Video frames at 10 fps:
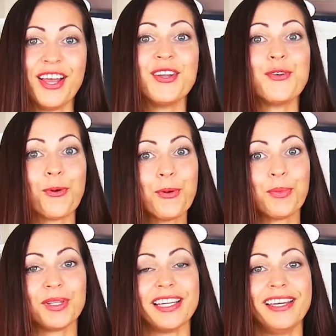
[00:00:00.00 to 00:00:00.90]

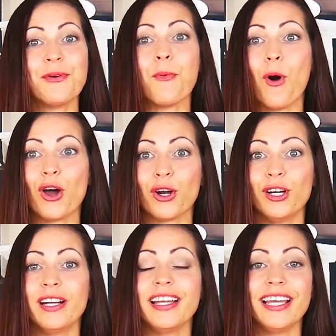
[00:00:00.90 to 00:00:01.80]
Normally,
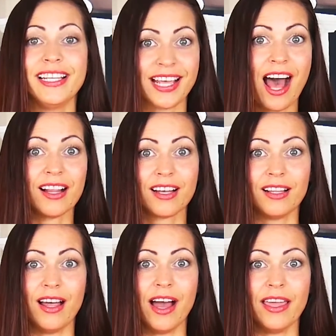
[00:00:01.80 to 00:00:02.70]
water is
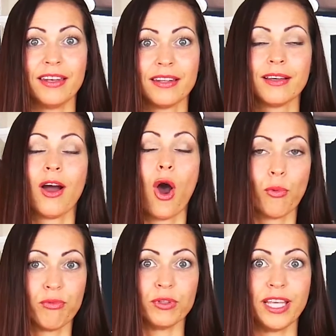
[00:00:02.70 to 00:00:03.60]
alkaline,
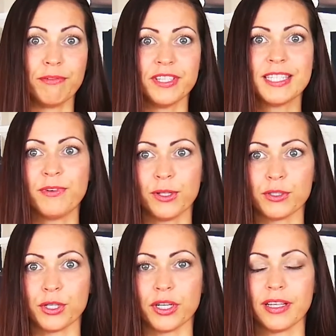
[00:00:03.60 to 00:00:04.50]
hopefully, if it's
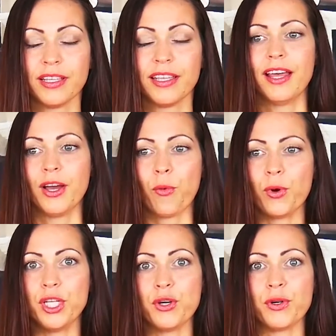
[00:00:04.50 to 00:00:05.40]
filtered.
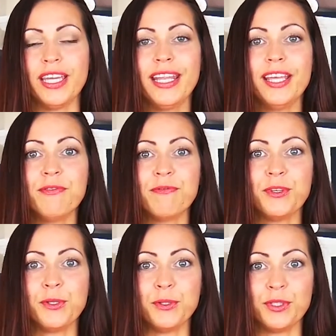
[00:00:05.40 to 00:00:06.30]
When you're eating
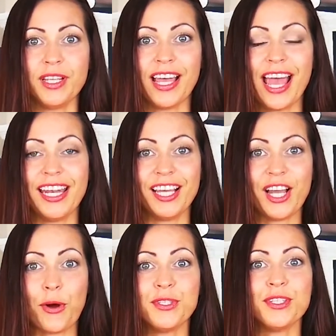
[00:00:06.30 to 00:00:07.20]
food and it
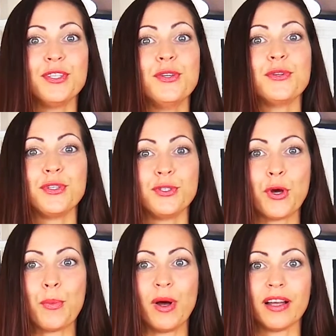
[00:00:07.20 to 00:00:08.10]
goes into your
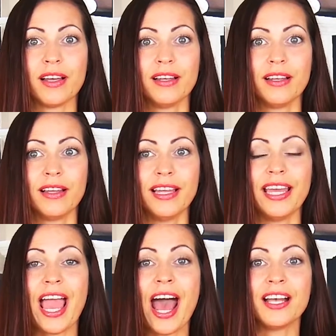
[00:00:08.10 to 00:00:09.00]
stomach,
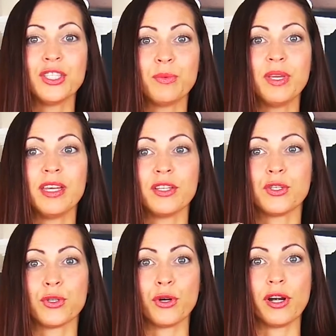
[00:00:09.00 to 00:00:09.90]
it has to be a
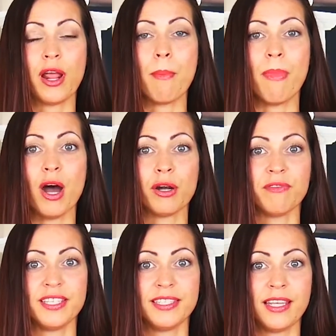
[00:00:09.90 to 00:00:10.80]
certain amount of
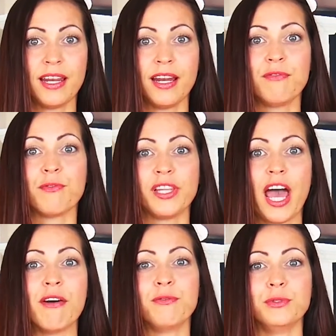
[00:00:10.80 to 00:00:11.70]
acidity for
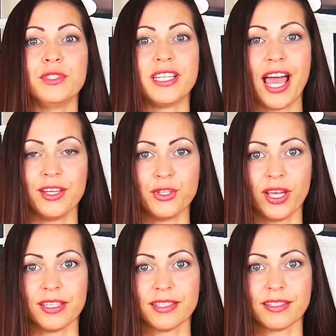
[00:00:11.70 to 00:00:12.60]
that food to
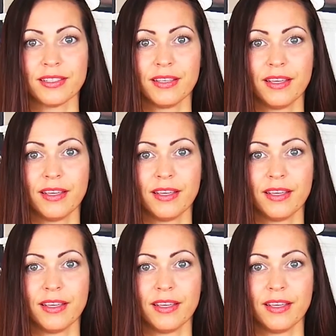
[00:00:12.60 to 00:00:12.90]
digest.